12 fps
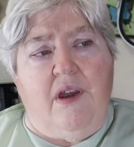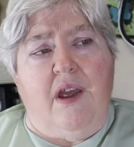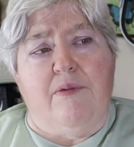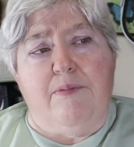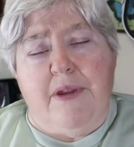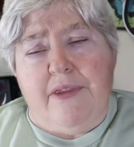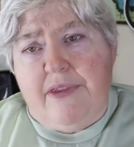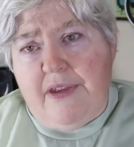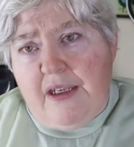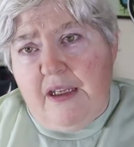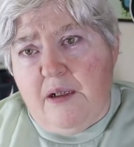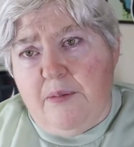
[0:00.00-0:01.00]
have been
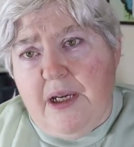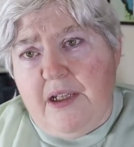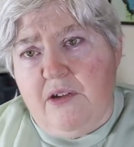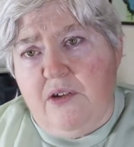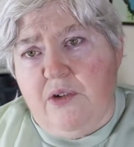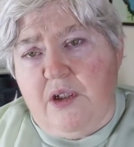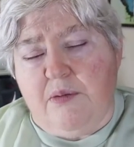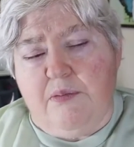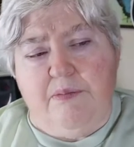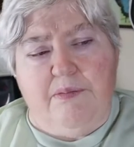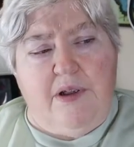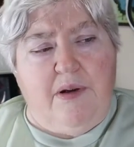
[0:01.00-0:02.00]
thinking about doing,
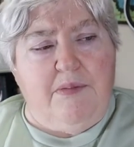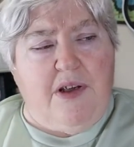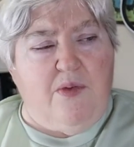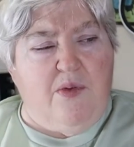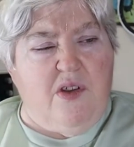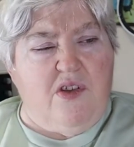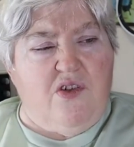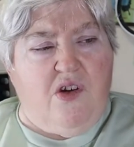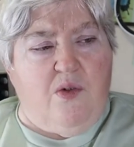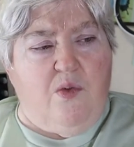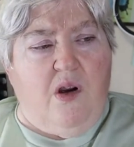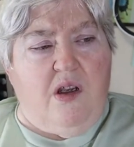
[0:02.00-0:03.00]
but I'm not real sure
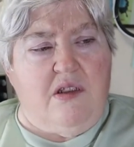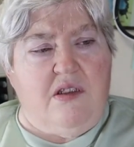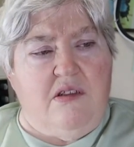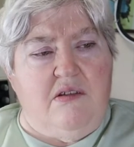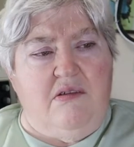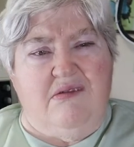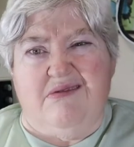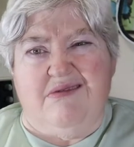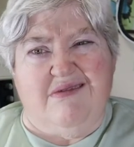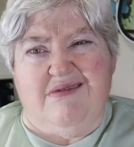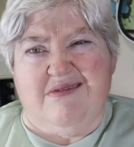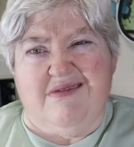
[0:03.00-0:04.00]
I want to.
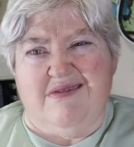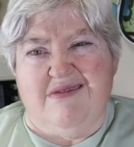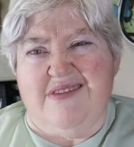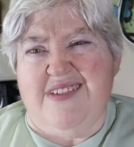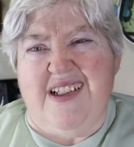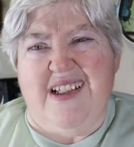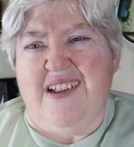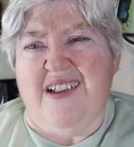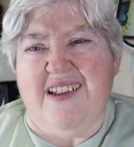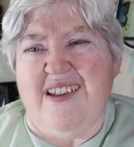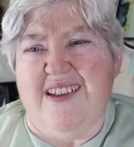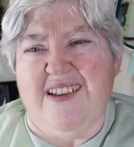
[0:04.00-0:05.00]

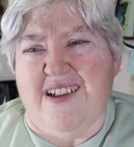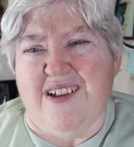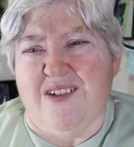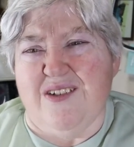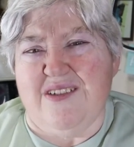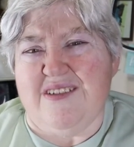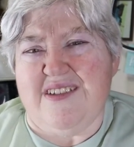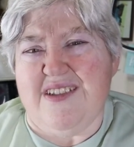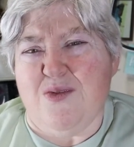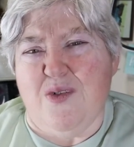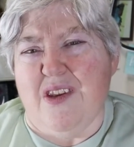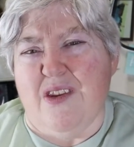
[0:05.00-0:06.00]
You know,
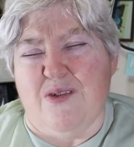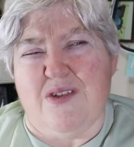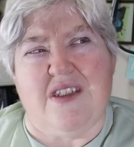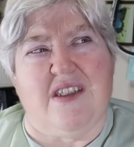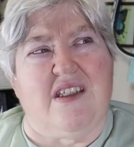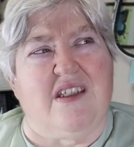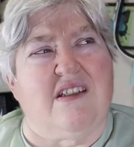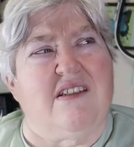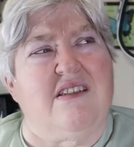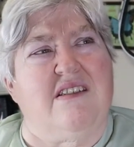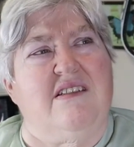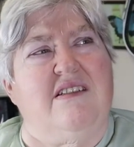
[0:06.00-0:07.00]
it's one of those
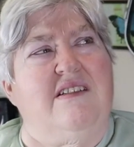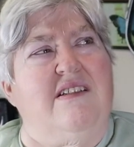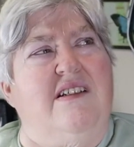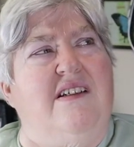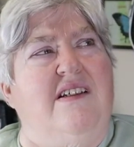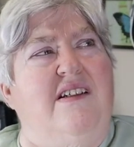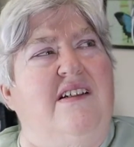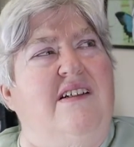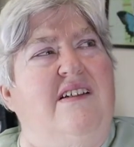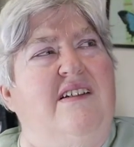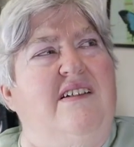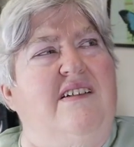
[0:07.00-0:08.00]
things.
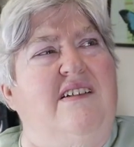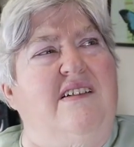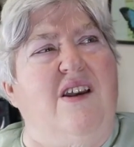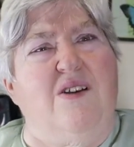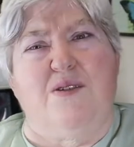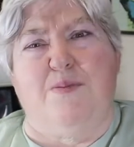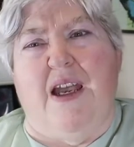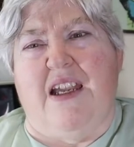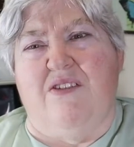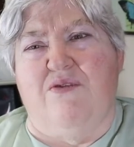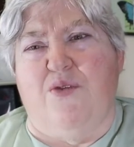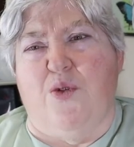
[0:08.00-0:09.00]
It goes
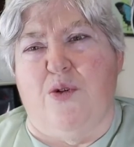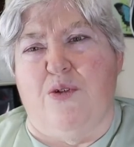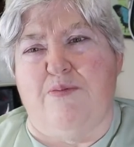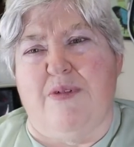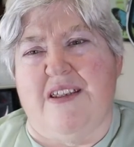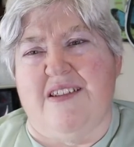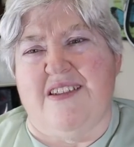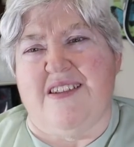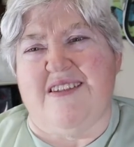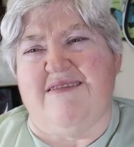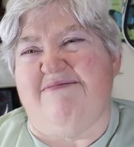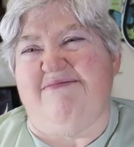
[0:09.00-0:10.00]
back and forth
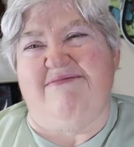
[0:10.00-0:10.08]
because